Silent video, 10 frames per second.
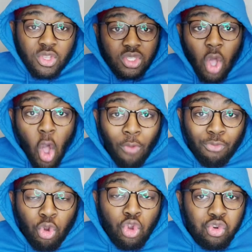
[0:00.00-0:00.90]
just
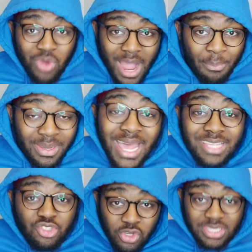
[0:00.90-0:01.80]
overall crap. And
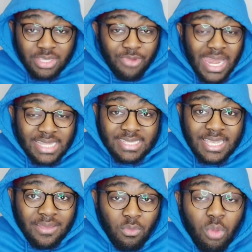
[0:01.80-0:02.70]
that's just the
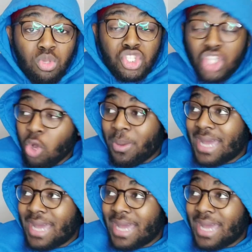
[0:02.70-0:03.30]
reality. We were so